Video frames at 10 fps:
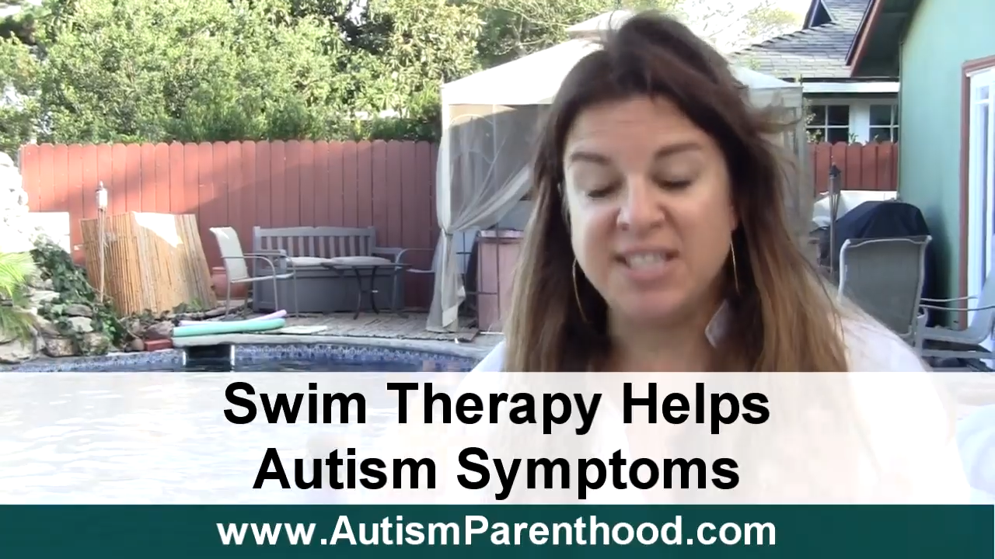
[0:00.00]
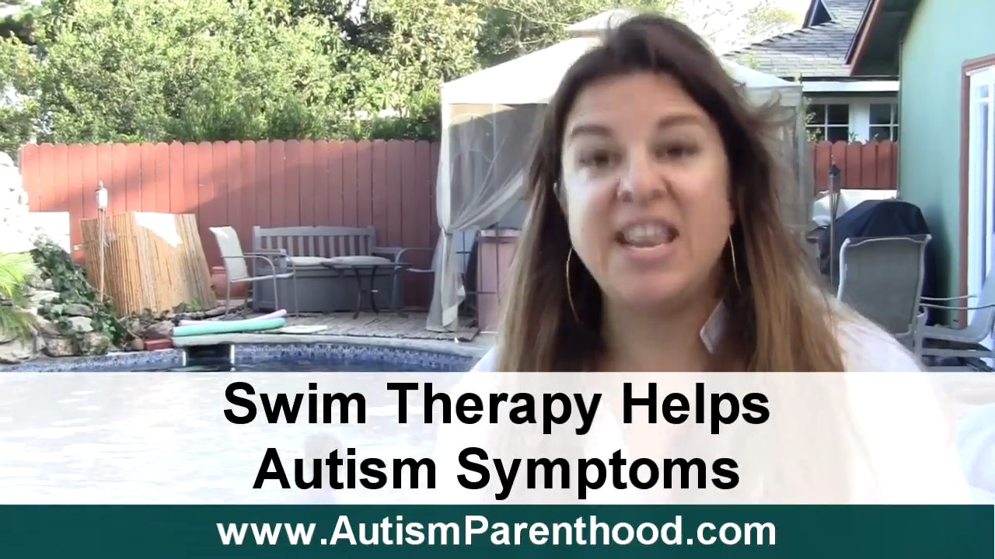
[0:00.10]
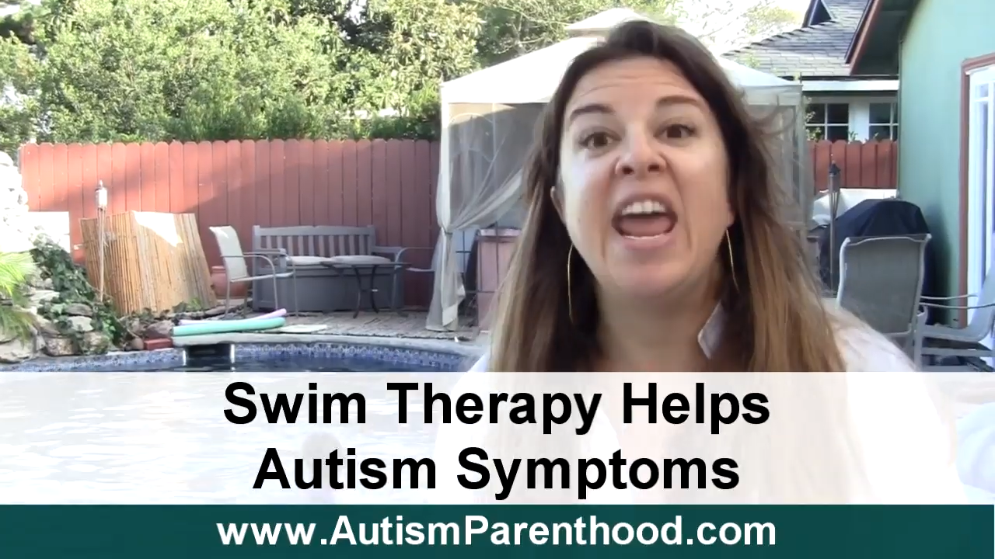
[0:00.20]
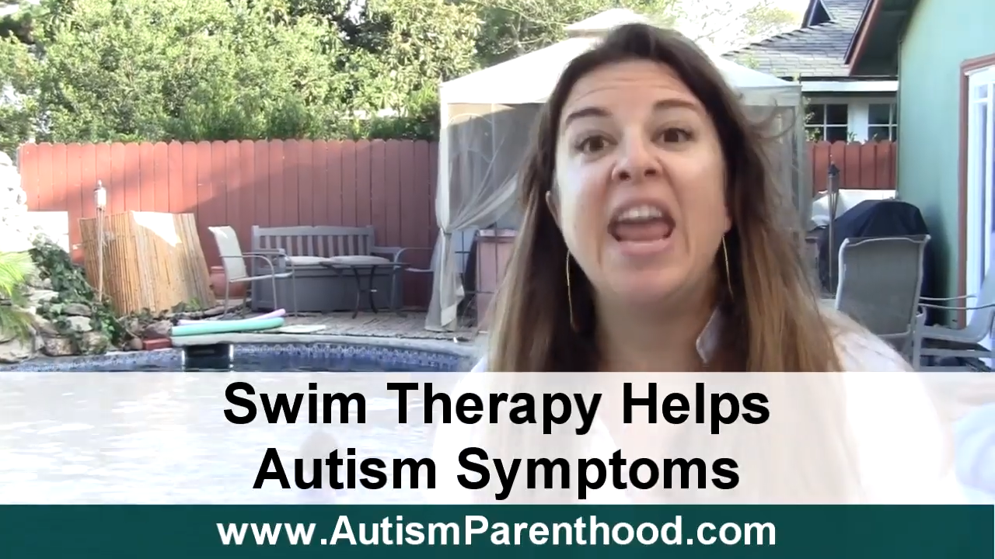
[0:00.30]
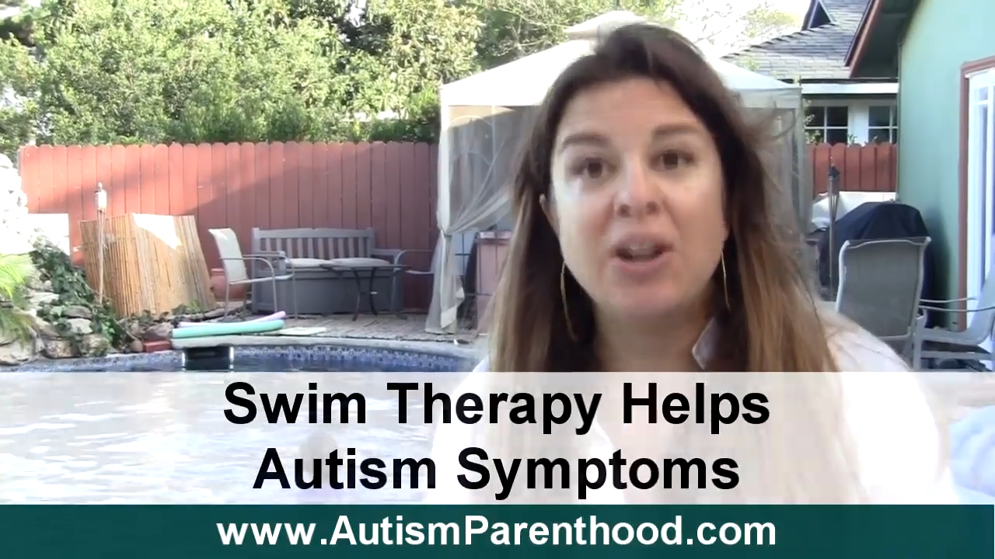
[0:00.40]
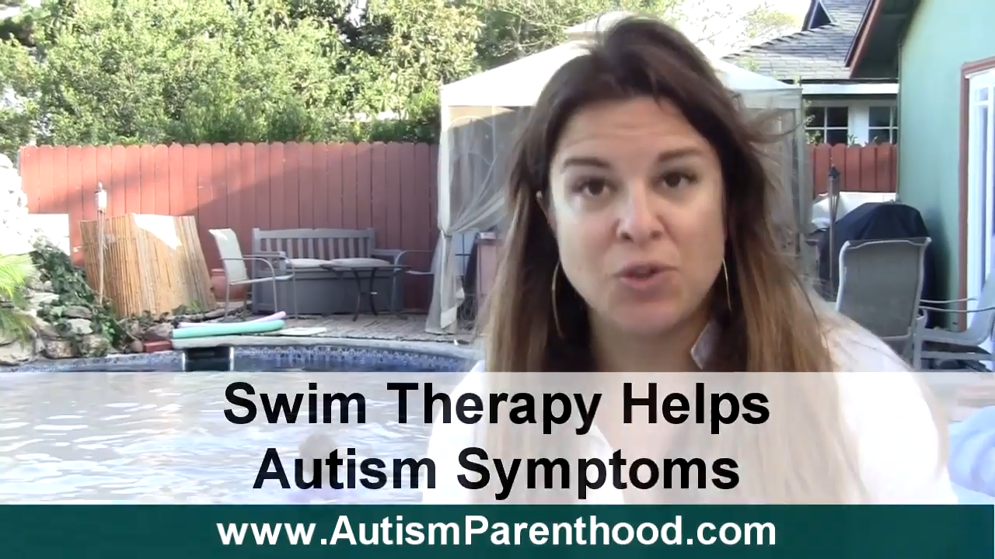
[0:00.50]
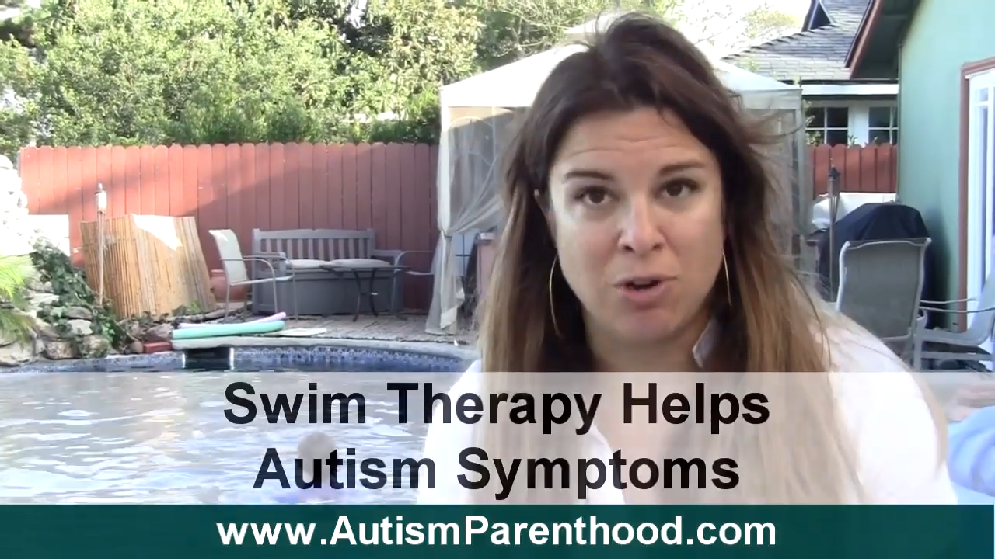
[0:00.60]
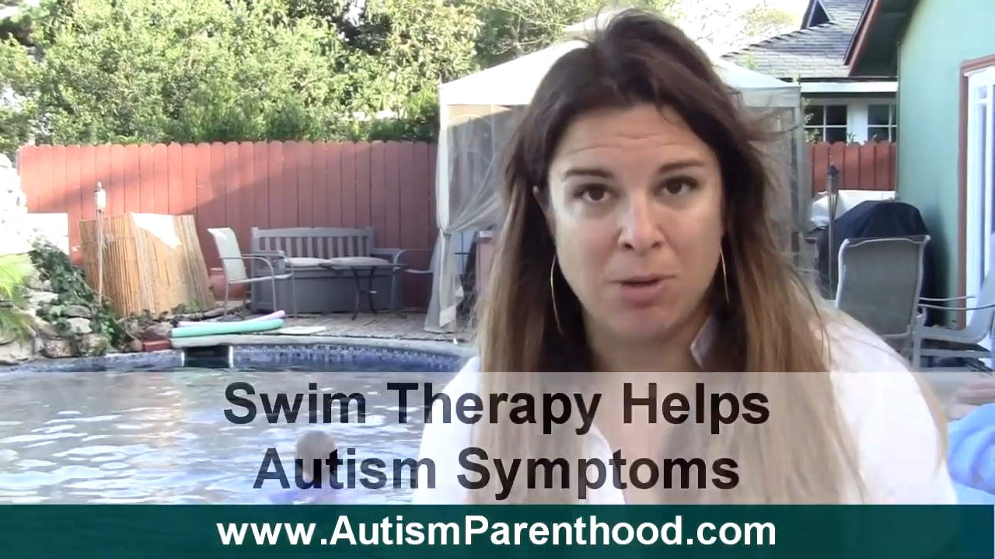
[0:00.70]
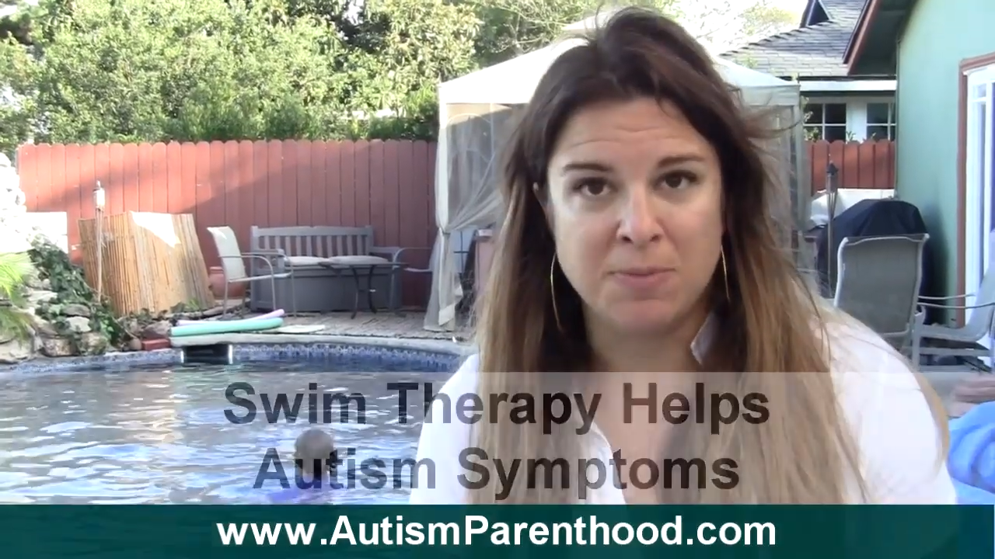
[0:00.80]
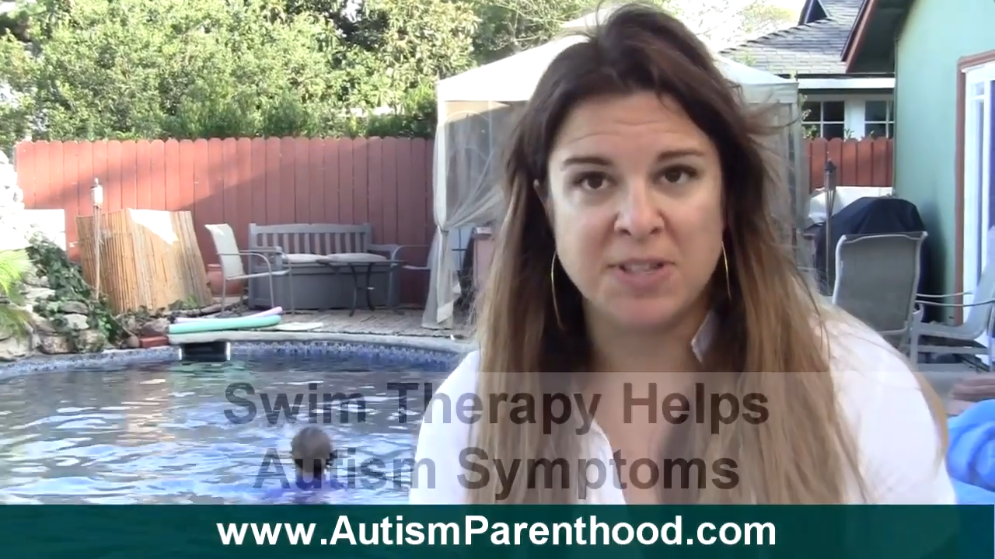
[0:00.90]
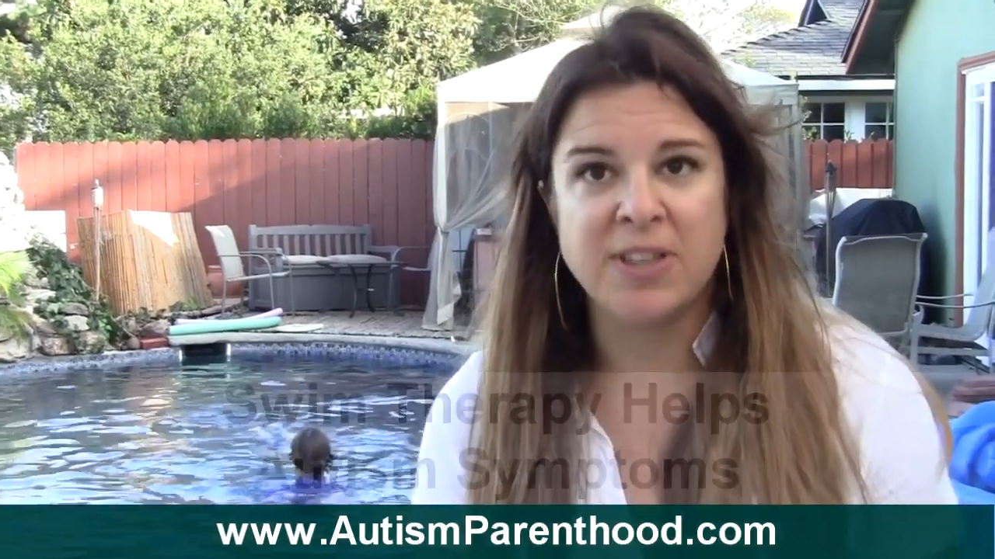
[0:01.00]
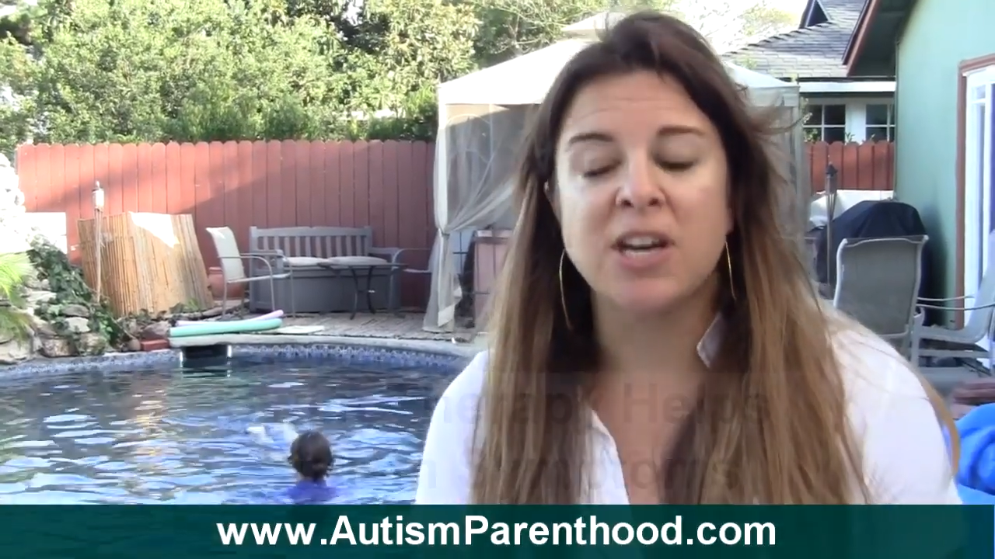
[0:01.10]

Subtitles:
tantrums,